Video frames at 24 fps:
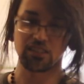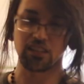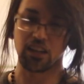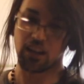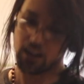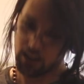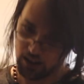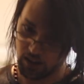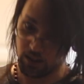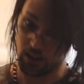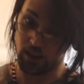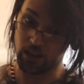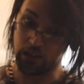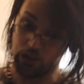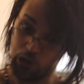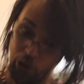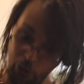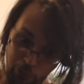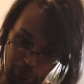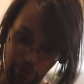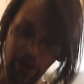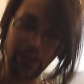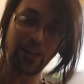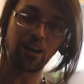to
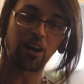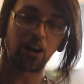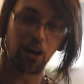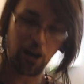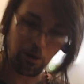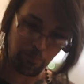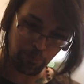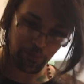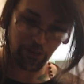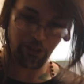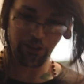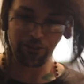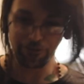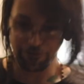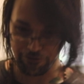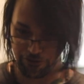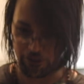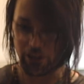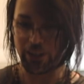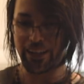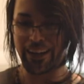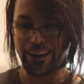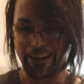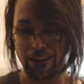open up the
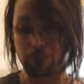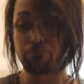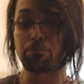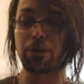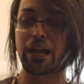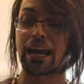freaking